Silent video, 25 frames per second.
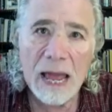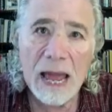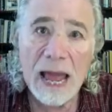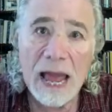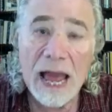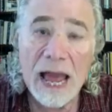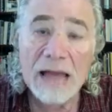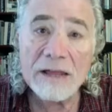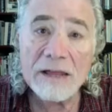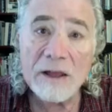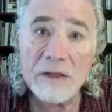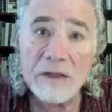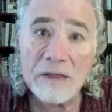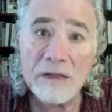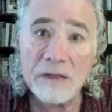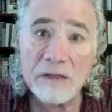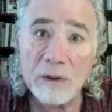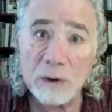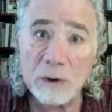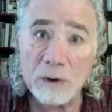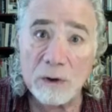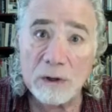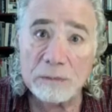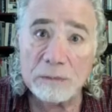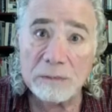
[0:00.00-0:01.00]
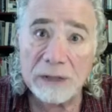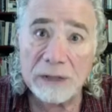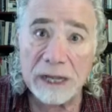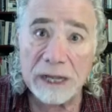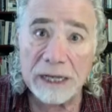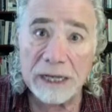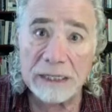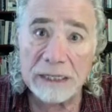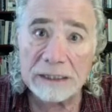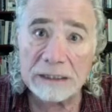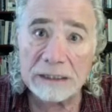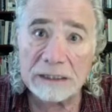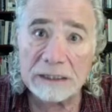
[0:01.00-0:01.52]
And the third
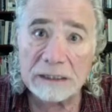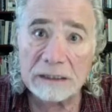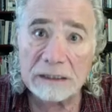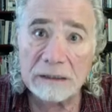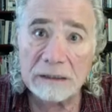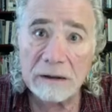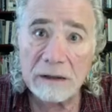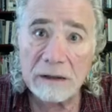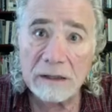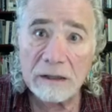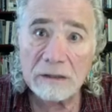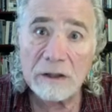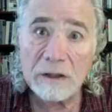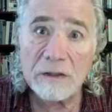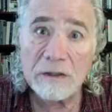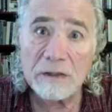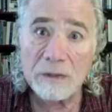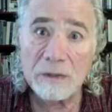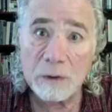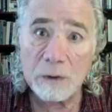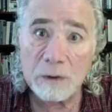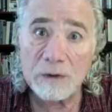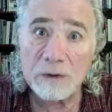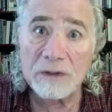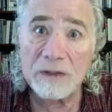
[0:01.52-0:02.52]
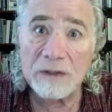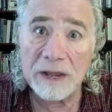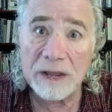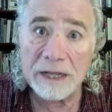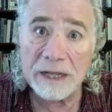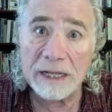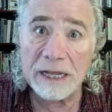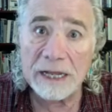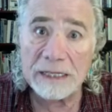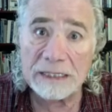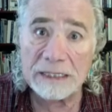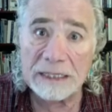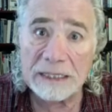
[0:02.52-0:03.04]
place, the third thing
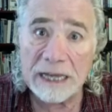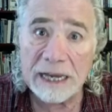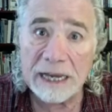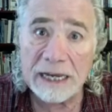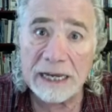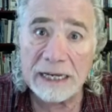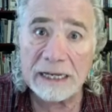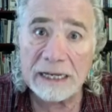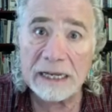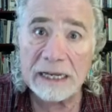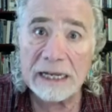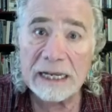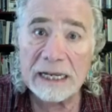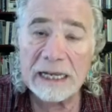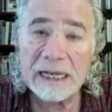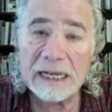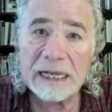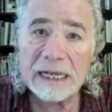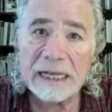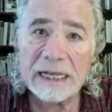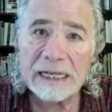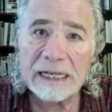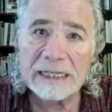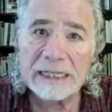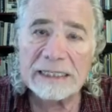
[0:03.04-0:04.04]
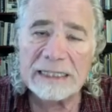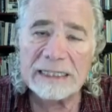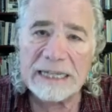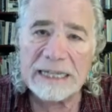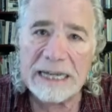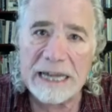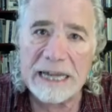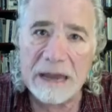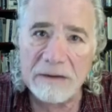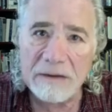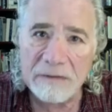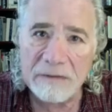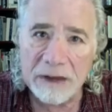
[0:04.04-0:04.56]
they say is
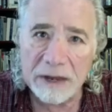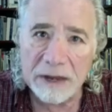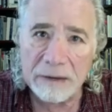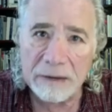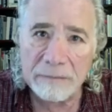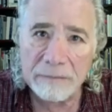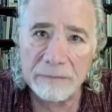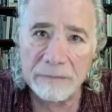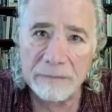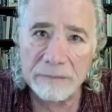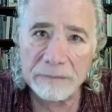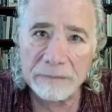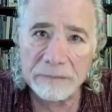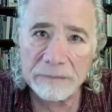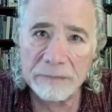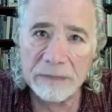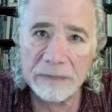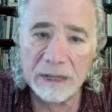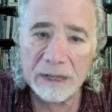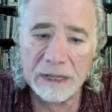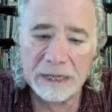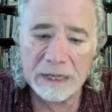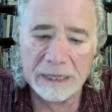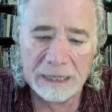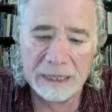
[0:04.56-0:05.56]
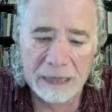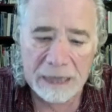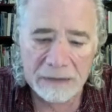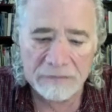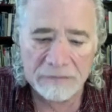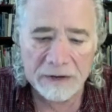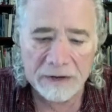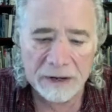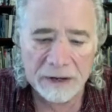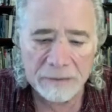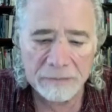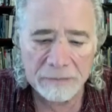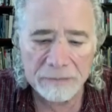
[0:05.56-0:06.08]
giving.
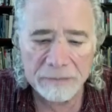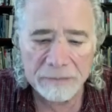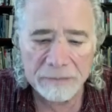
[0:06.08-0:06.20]
Giving.